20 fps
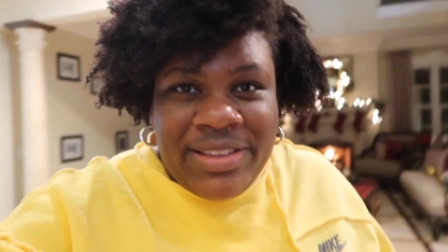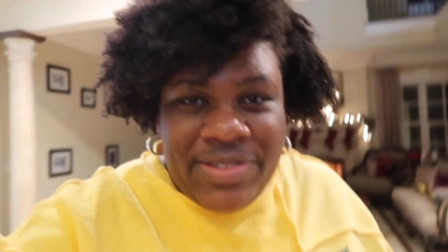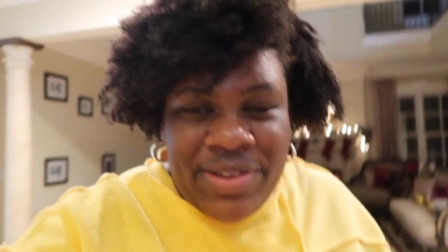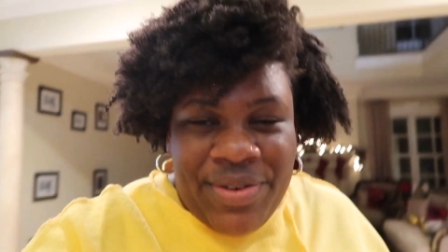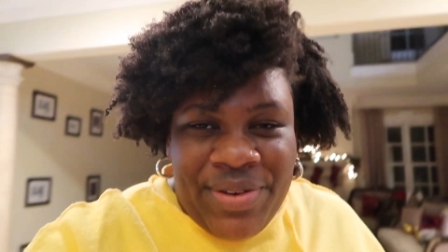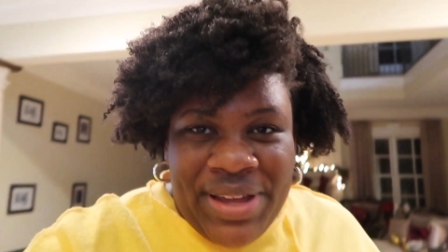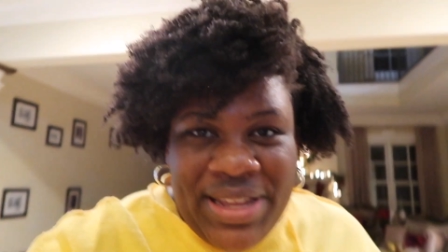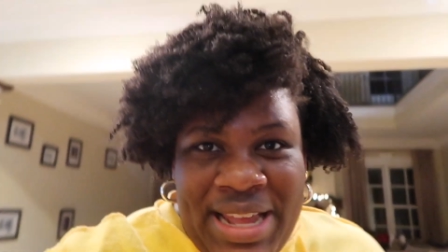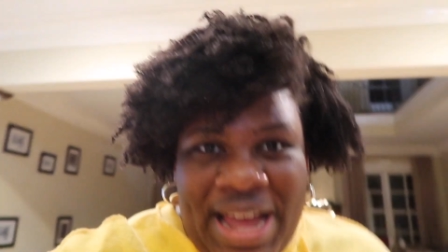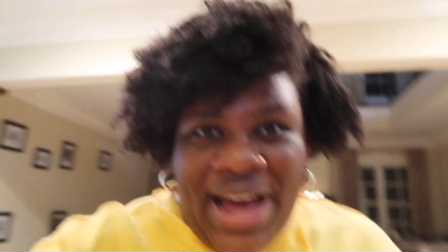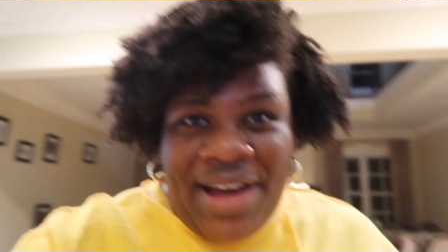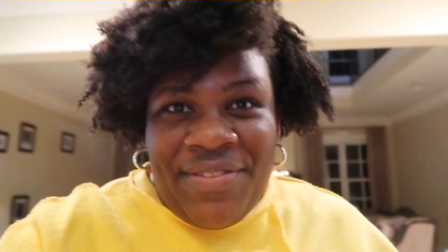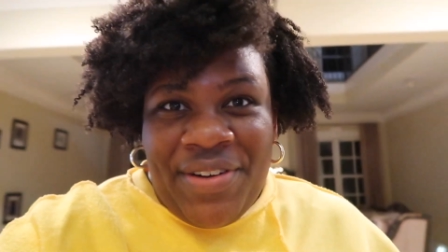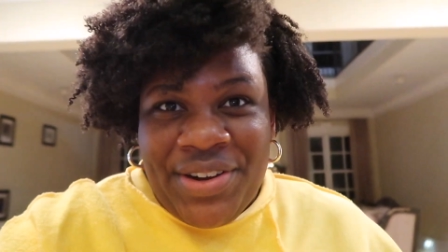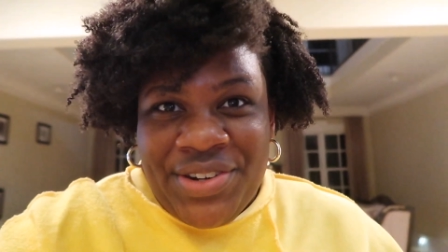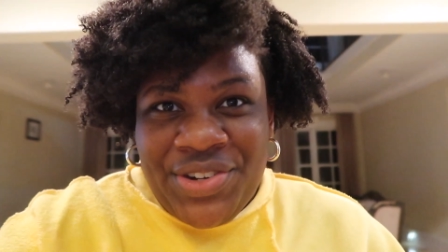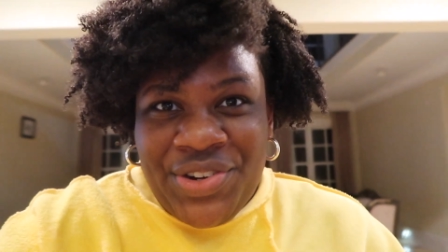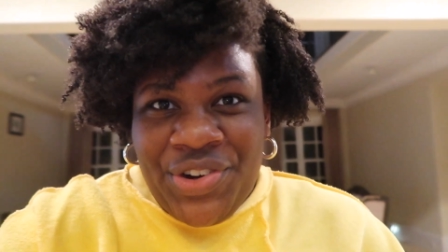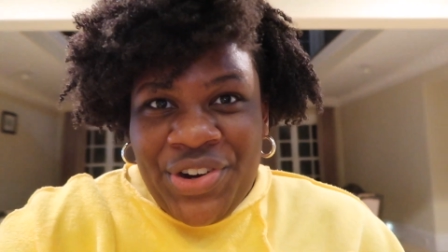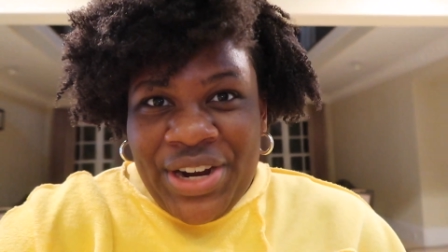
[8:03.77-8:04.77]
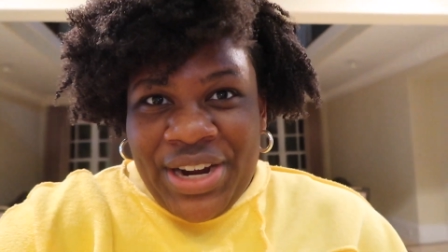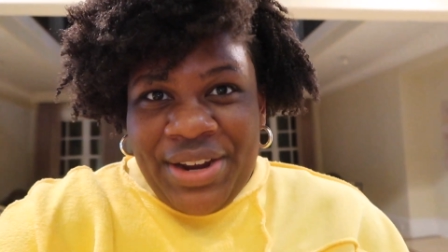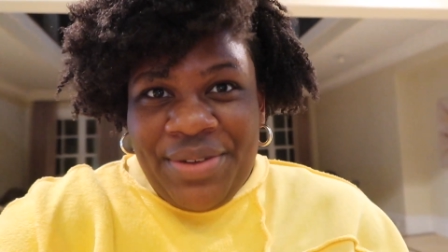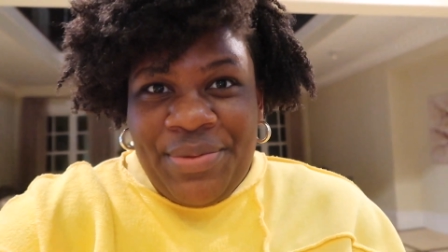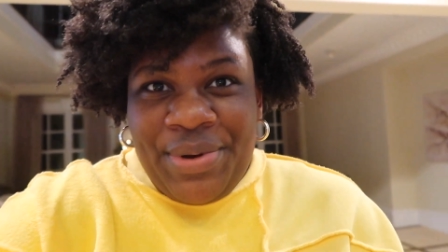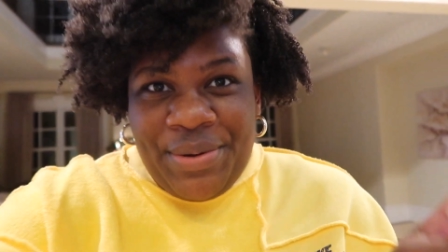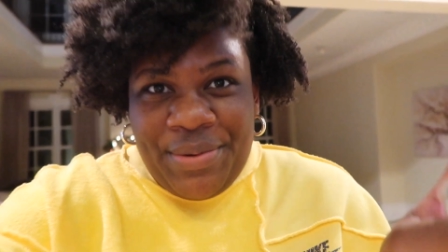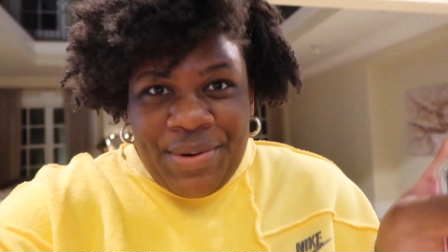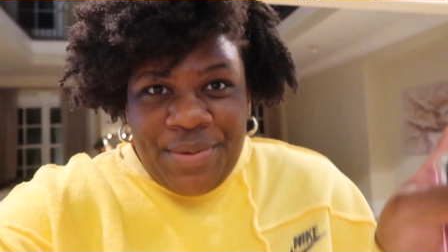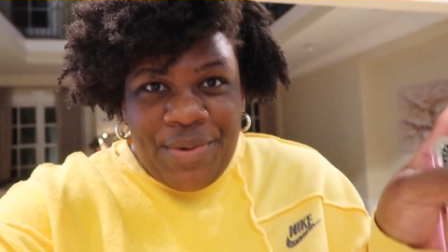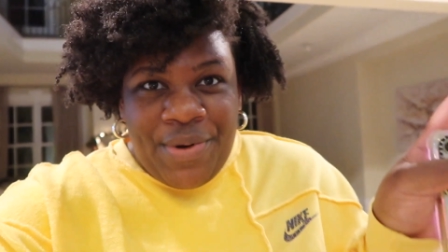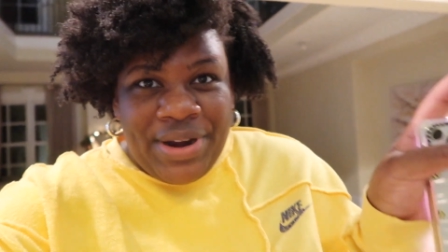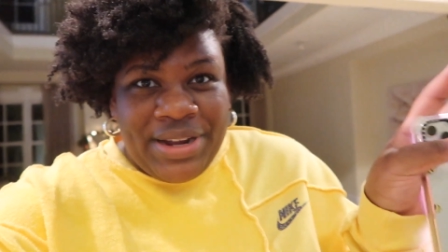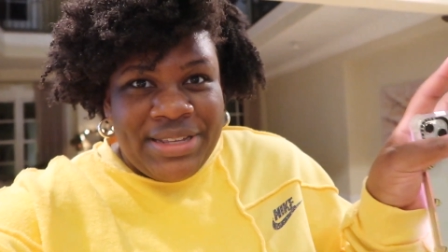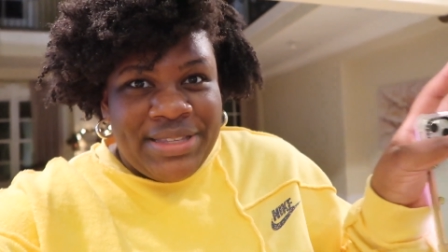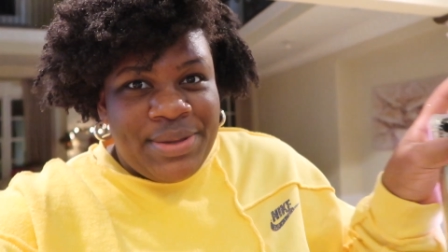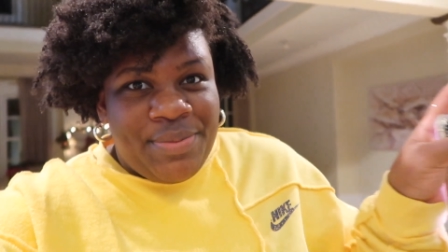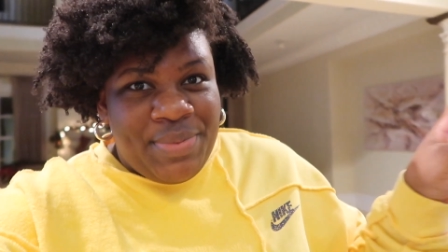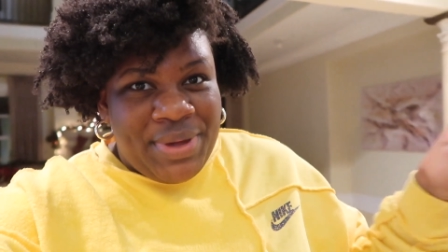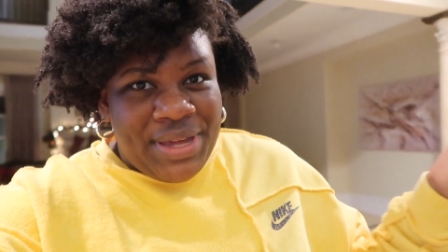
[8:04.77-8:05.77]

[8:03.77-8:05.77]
So we can have our tree where we want it to